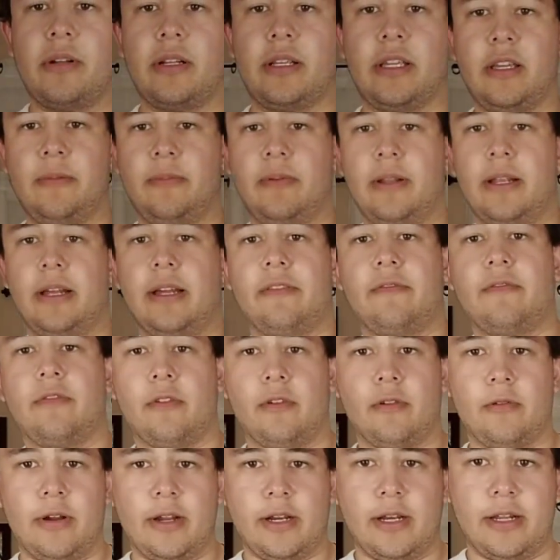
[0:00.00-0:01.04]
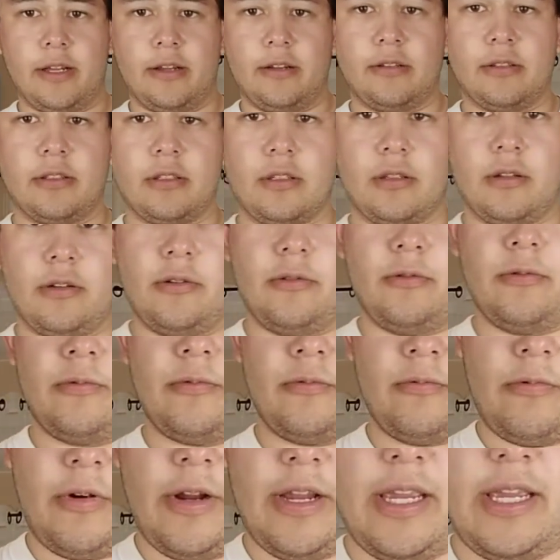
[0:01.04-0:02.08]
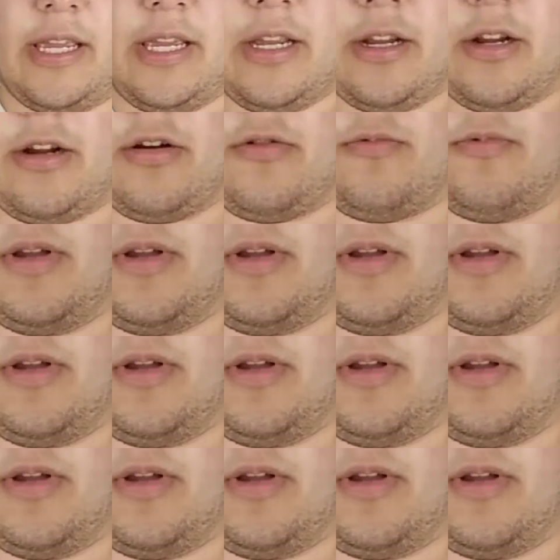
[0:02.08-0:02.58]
going to keep it at for right now. So right here